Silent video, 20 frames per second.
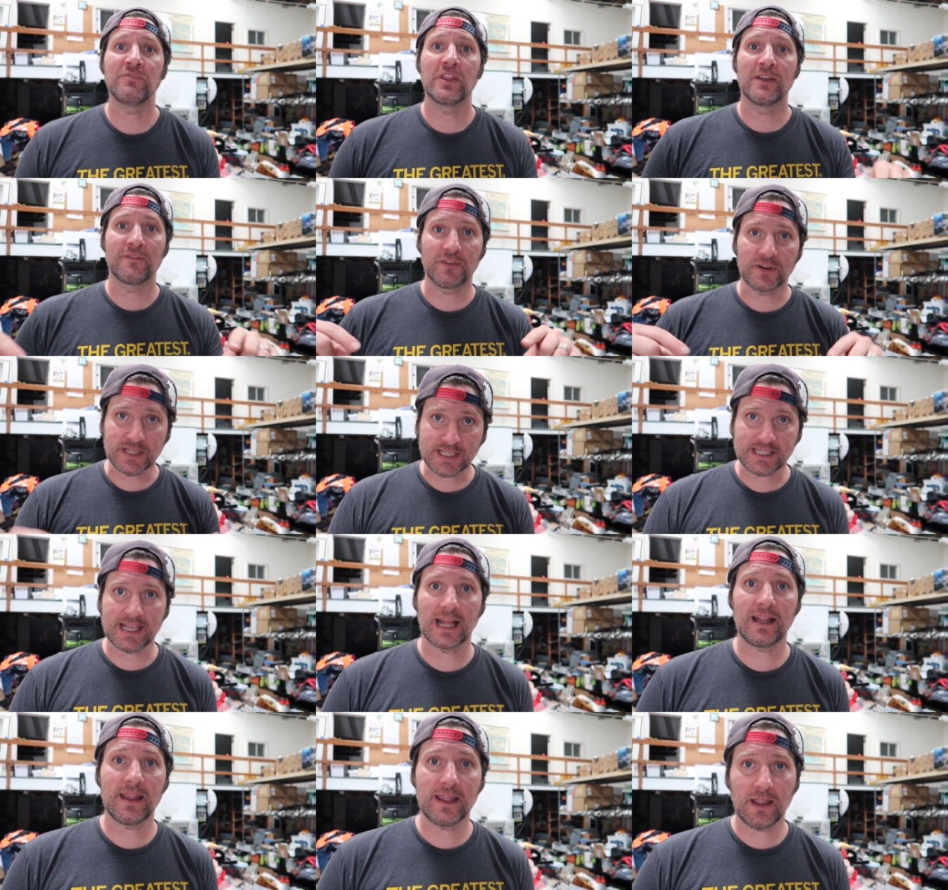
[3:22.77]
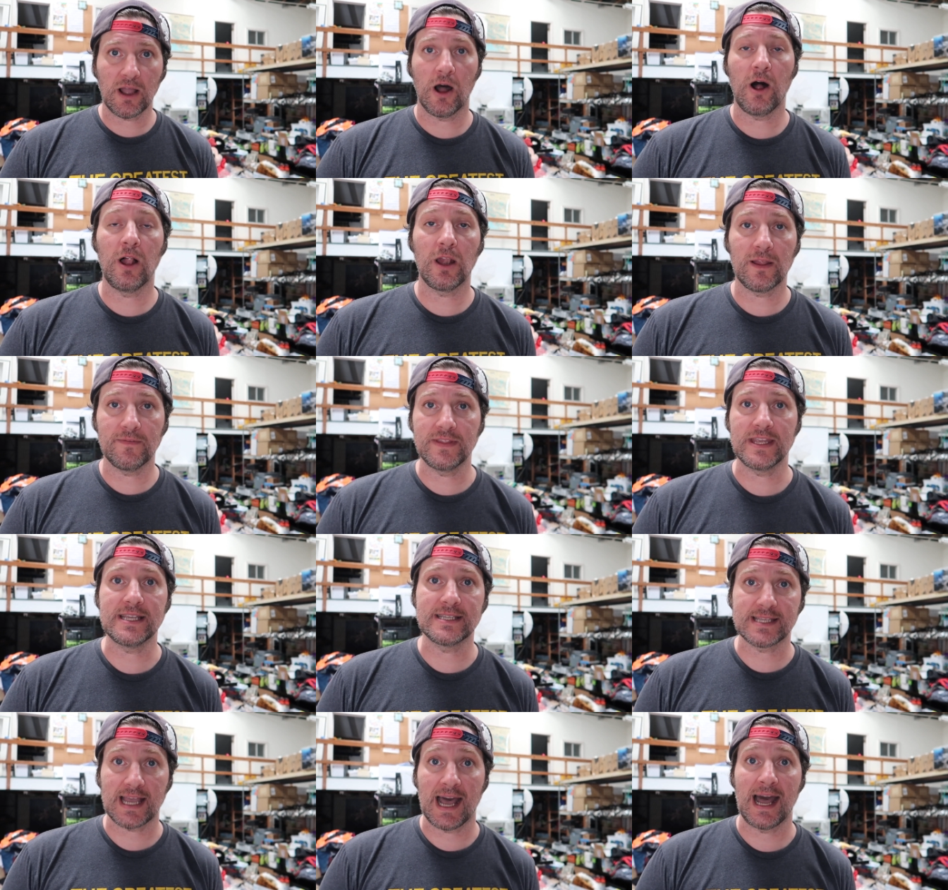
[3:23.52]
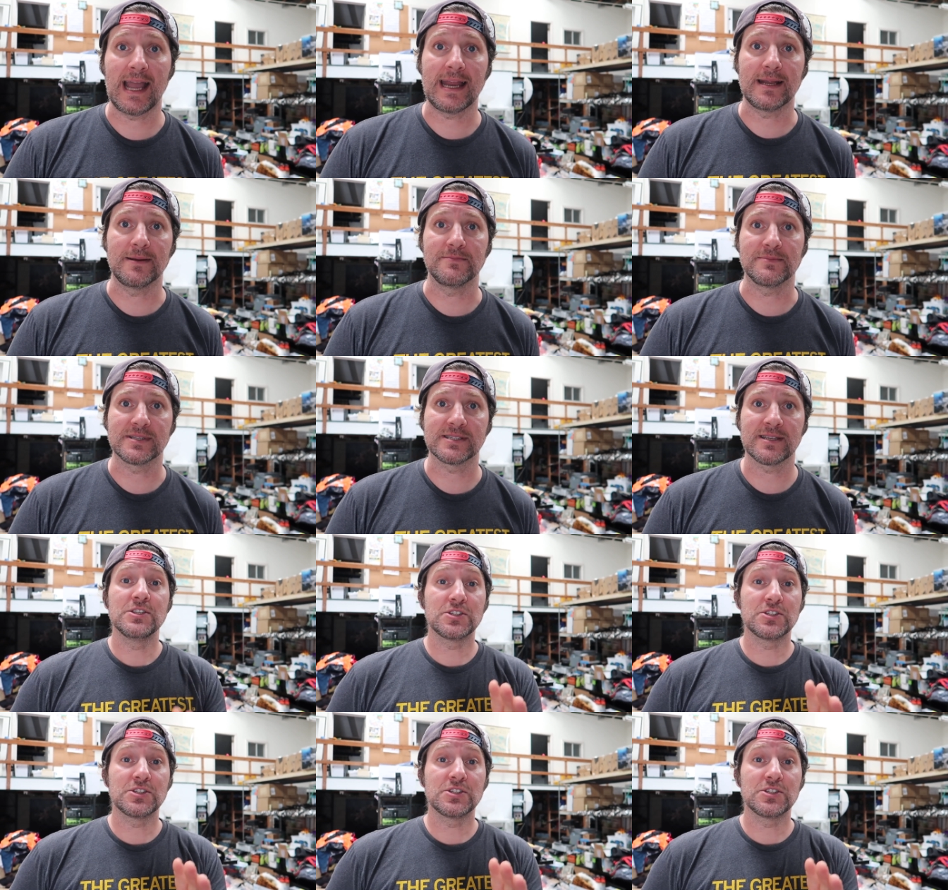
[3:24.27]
for selling all of these items.